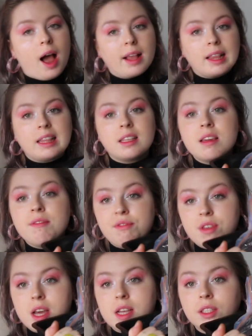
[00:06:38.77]
I
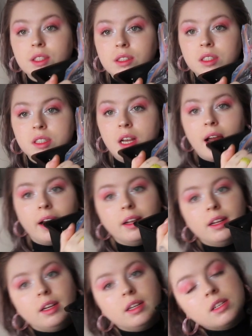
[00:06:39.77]
leave this
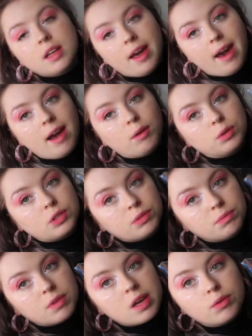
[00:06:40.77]
out
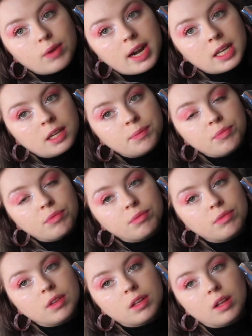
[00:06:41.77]
and ready
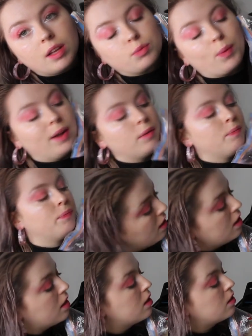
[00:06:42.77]
as well.
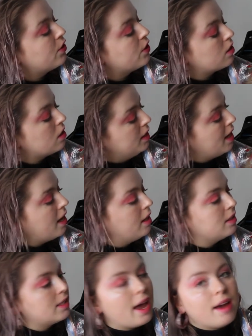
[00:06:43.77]
This just
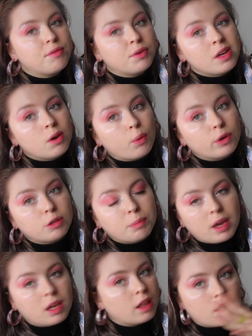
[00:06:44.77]
contains every oil
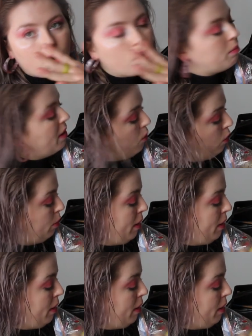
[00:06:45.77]
paint, like all my oil